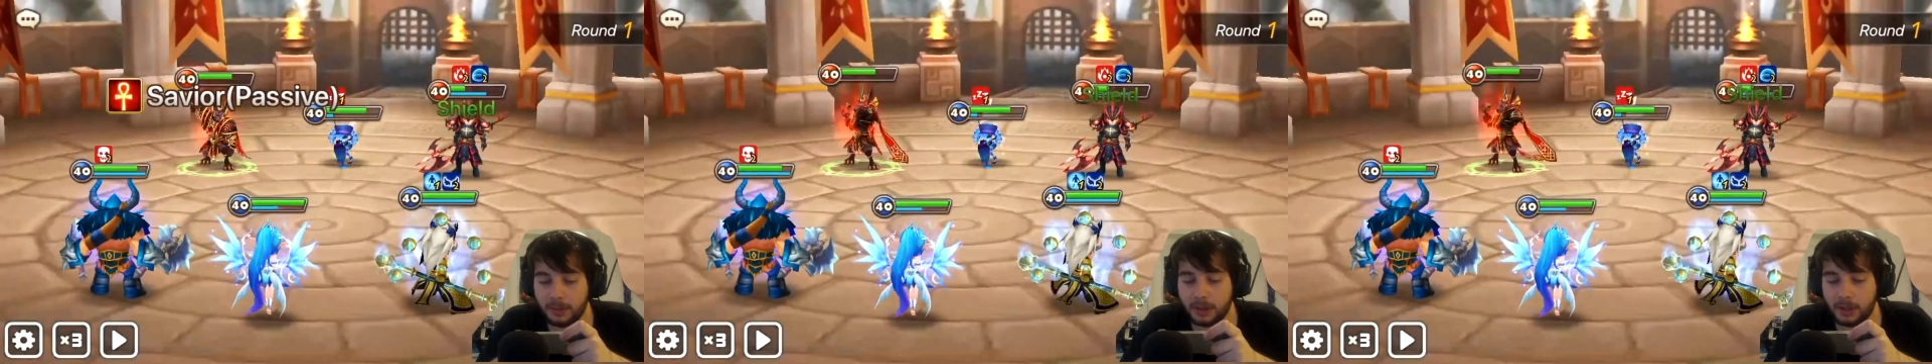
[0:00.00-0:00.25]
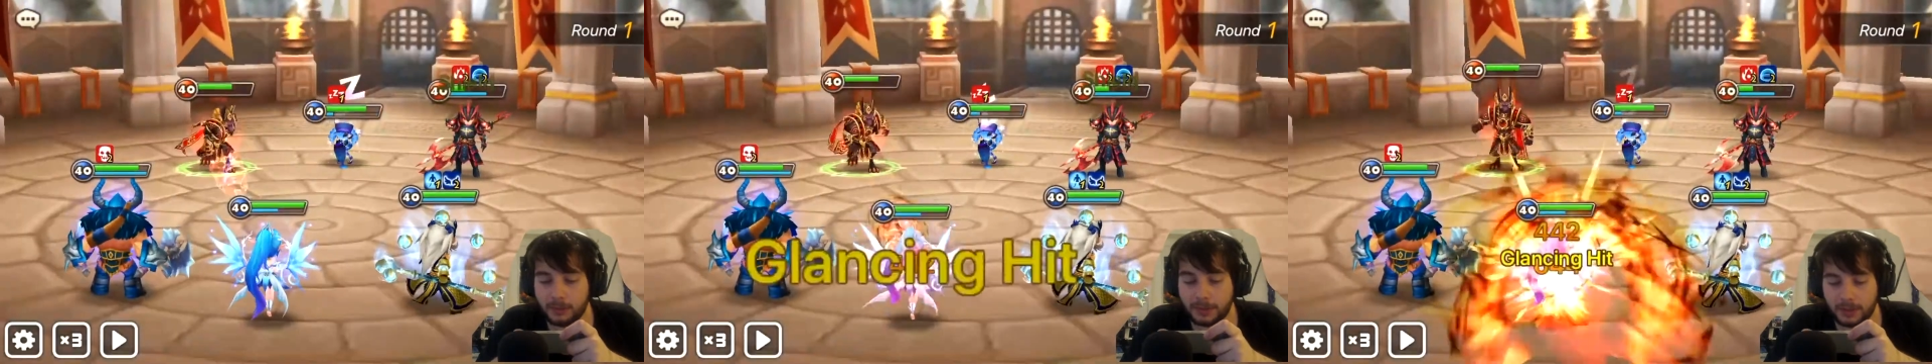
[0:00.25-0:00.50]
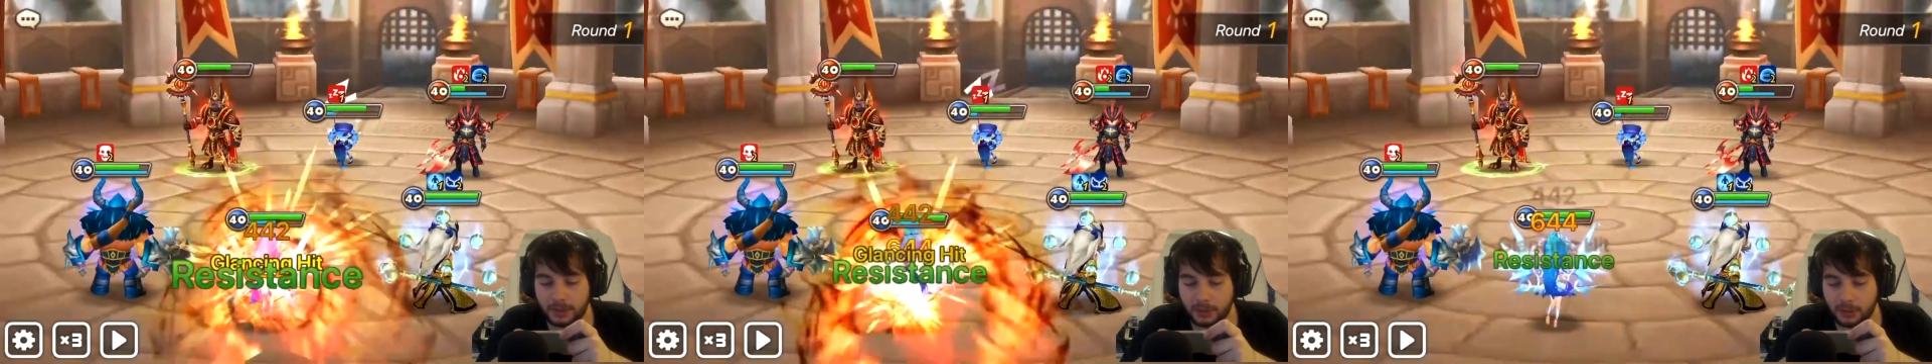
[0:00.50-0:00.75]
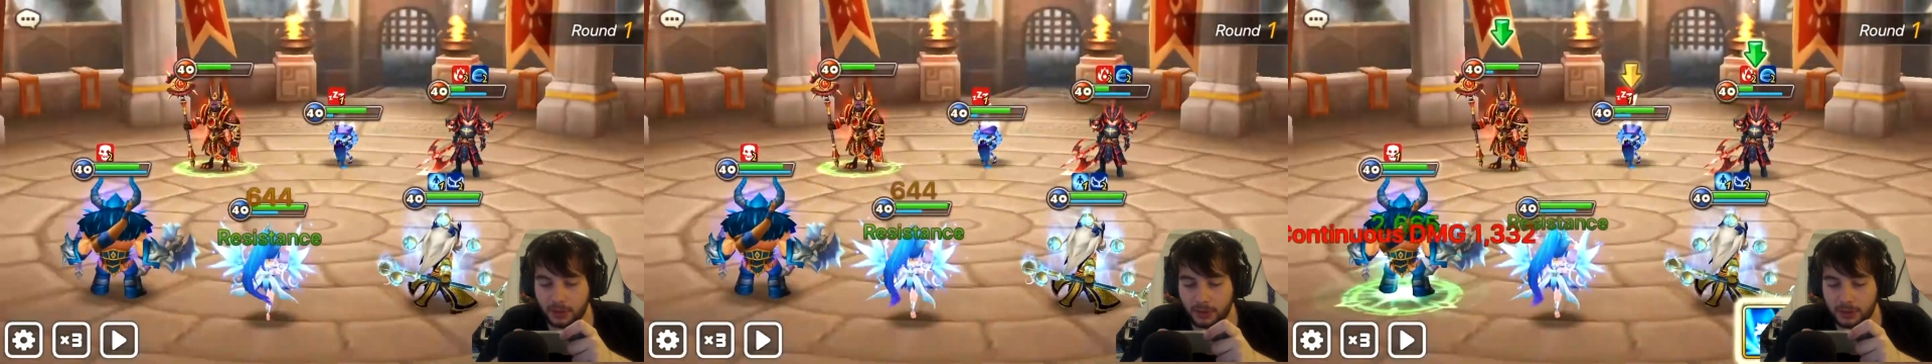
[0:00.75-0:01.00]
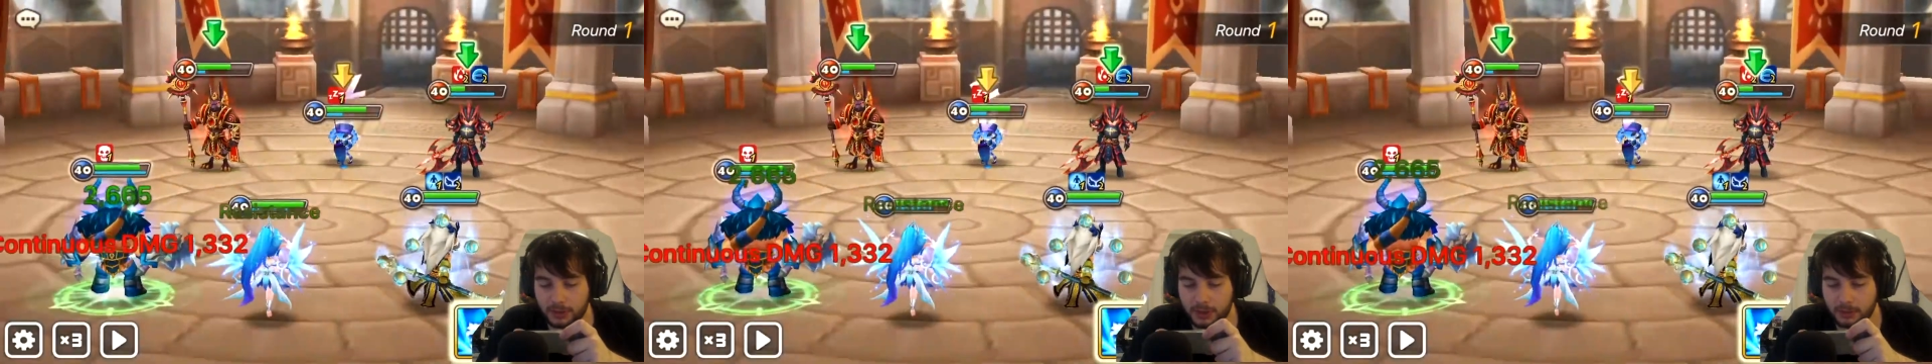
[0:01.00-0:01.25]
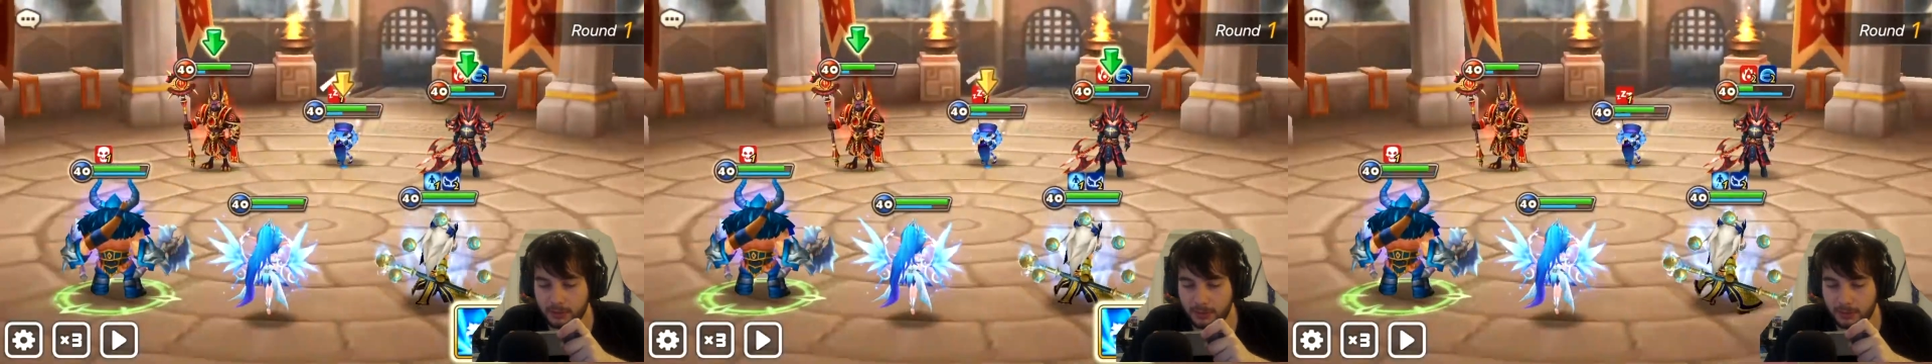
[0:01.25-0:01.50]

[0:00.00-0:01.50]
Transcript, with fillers: Oh, we got the 2-turn sleep.